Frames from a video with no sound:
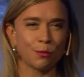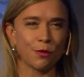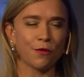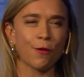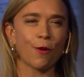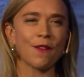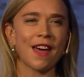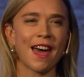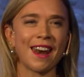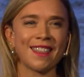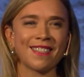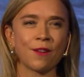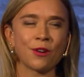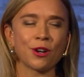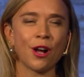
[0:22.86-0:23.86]
Before that,
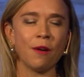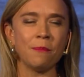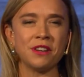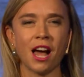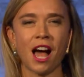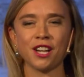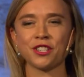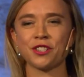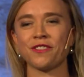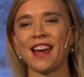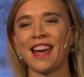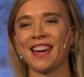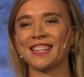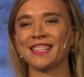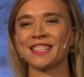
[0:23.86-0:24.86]
they were called
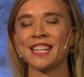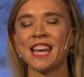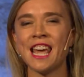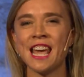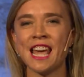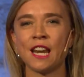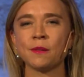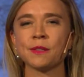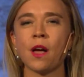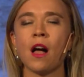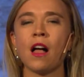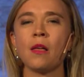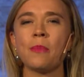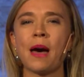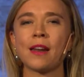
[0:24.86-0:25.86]
menageries, and it was
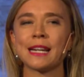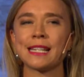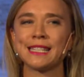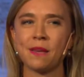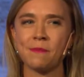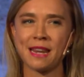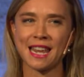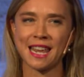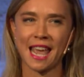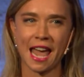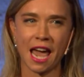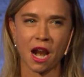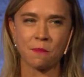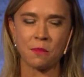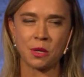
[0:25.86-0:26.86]
all about exhibiting
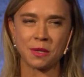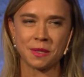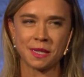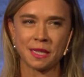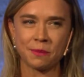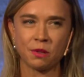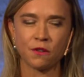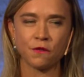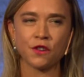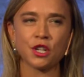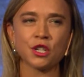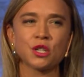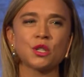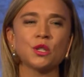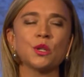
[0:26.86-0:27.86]
animals. But the
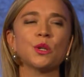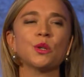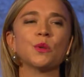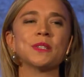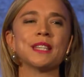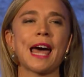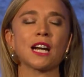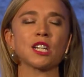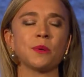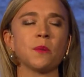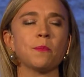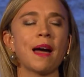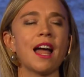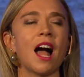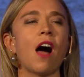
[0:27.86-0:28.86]
first zoo was actually for the
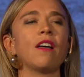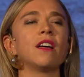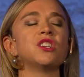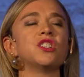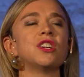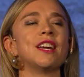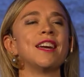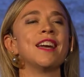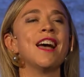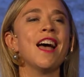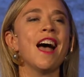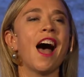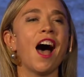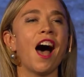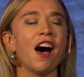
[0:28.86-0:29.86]
biology
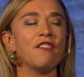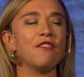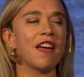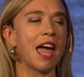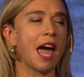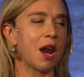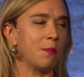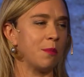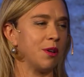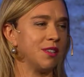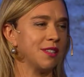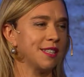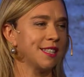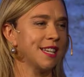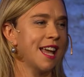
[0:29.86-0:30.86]
of
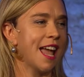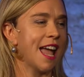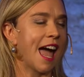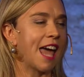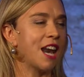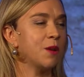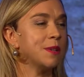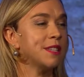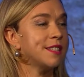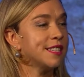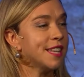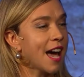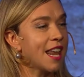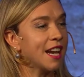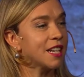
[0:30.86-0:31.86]
animals, and it was
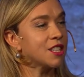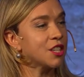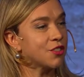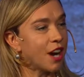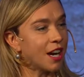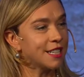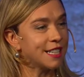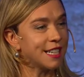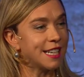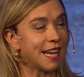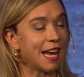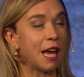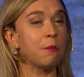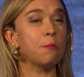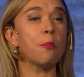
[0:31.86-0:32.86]
designed and constructed
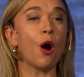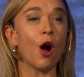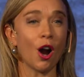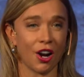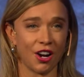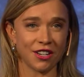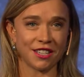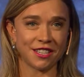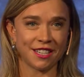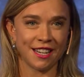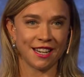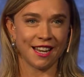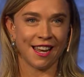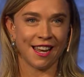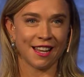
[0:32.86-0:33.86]
in part
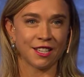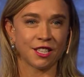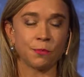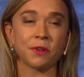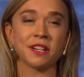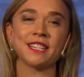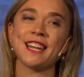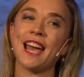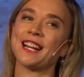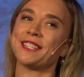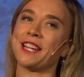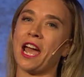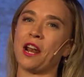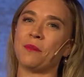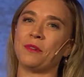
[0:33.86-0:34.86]
to
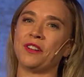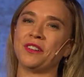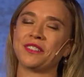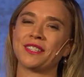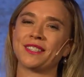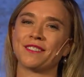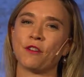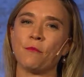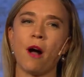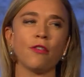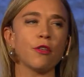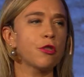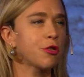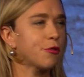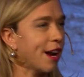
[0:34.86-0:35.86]
protect animals from all
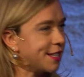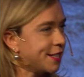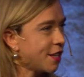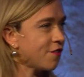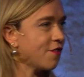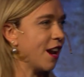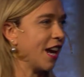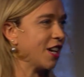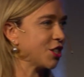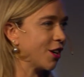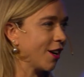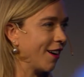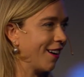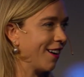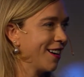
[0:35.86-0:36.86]
the threats of
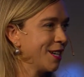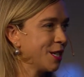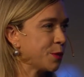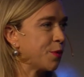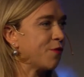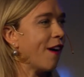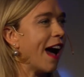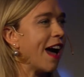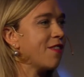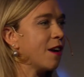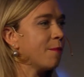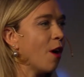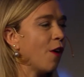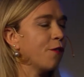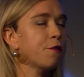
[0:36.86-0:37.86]
nature, to provide
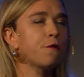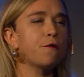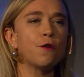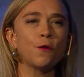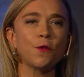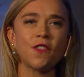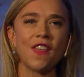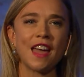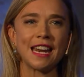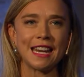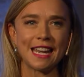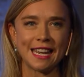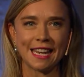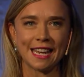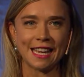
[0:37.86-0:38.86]
them all the food that they
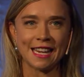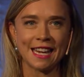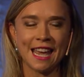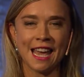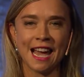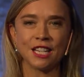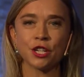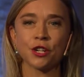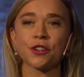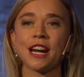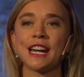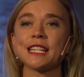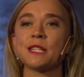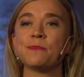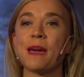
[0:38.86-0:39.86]
needed, and to
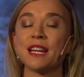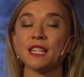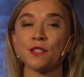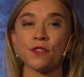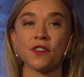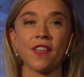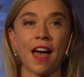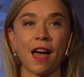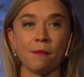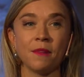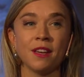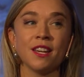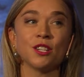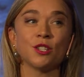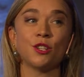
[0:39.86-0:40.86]
create a space for them
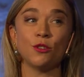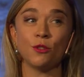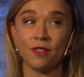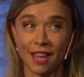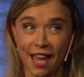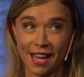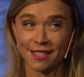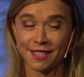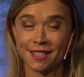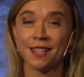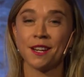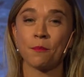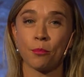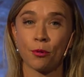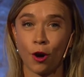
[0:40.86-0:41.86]
to, yes,
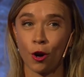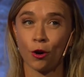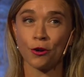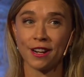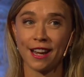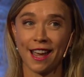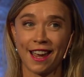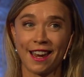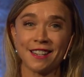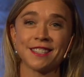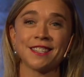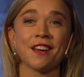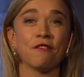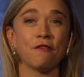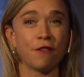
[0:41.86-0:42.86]

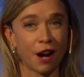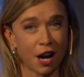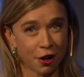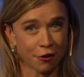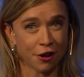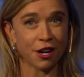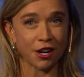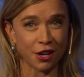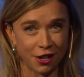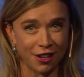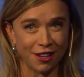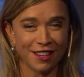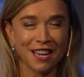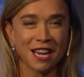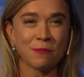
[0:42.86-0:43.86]
procreate, very
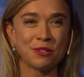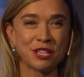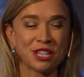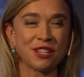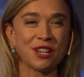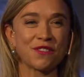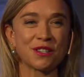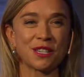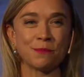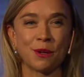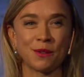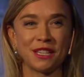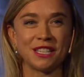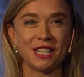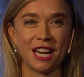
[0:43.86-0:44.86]
critical, particularly for some
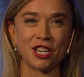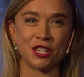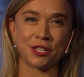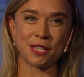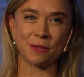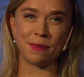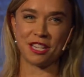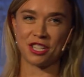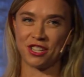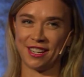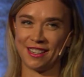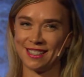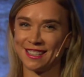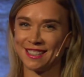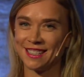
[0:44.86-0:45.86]
of those endangered species.